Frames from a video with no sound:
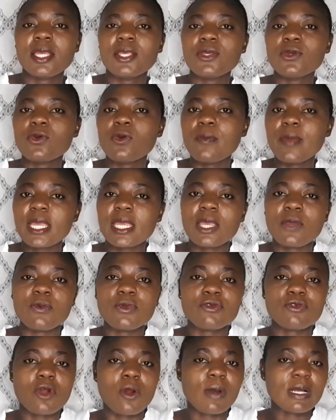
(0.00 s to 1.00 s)
You will make a
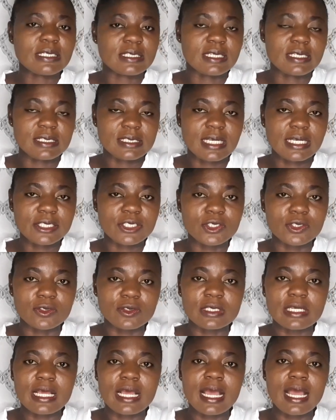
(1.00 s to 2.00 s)
withdrawal
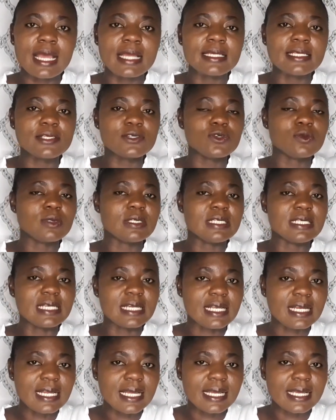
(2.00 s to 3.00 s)
transaction and it will be
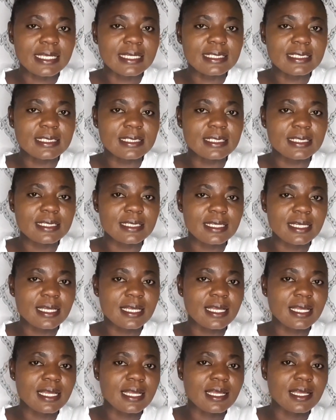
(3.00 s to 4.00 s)
declined
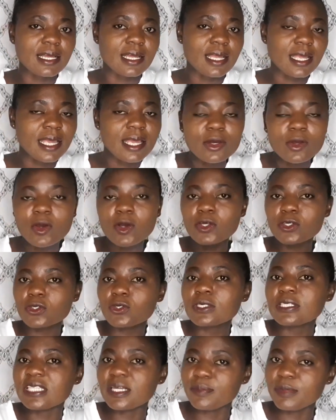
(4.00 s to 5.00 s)
and
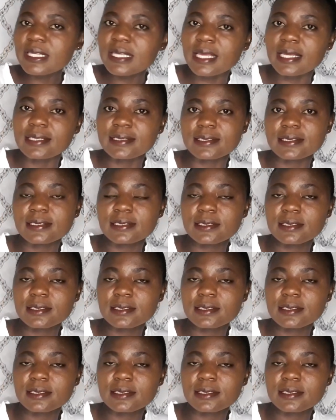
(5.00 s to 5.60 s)
also debited.